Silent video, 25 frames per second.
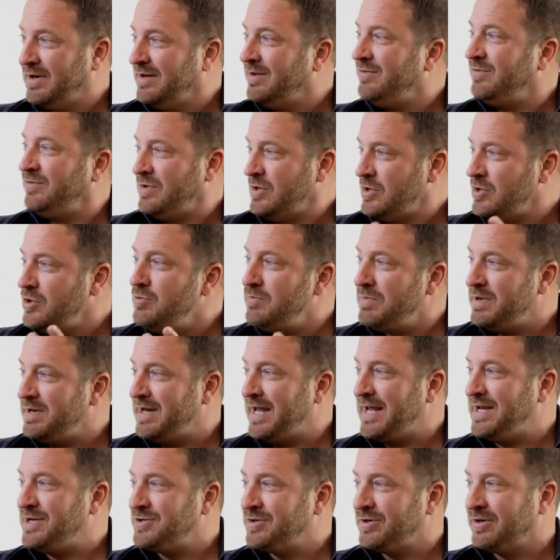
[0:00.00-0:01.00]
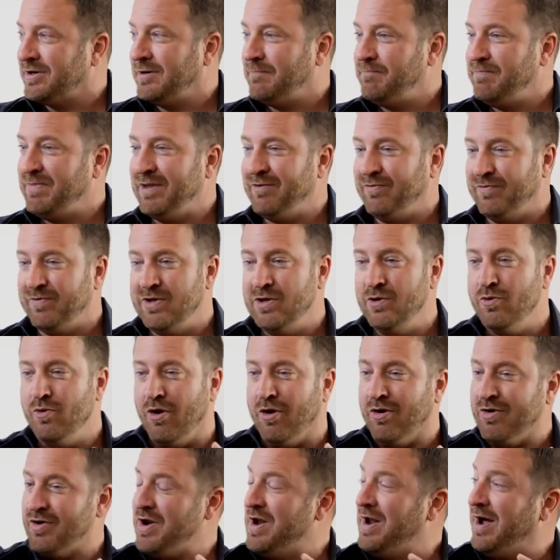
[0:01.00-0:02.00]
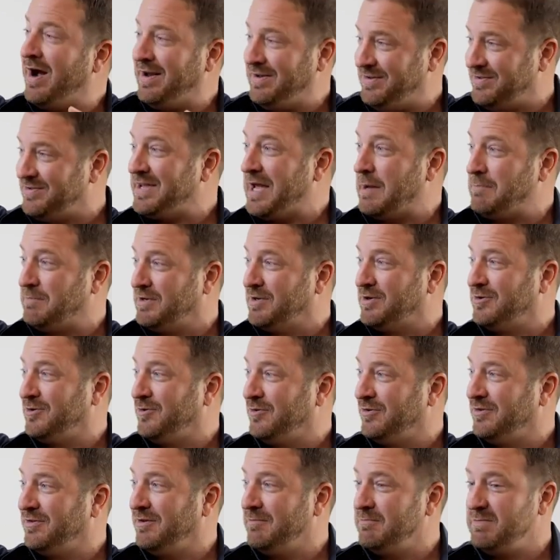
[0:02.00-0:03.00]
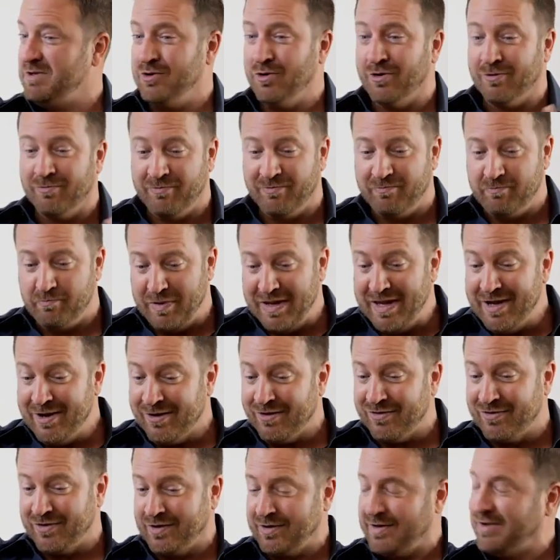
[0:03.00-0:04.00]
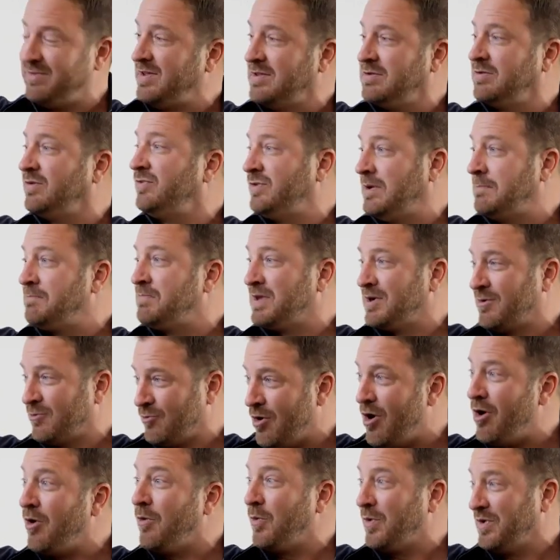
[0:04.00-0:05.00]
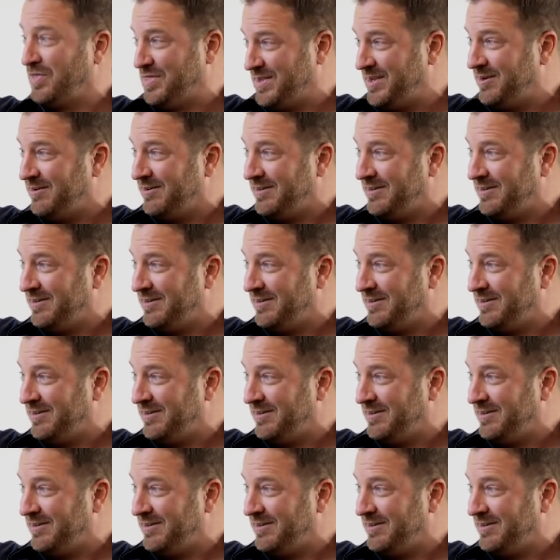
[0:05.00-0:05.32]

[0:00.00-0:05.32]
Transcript: It is human nature. If you are not skeptical, your peers are going to say there's something wrong with you.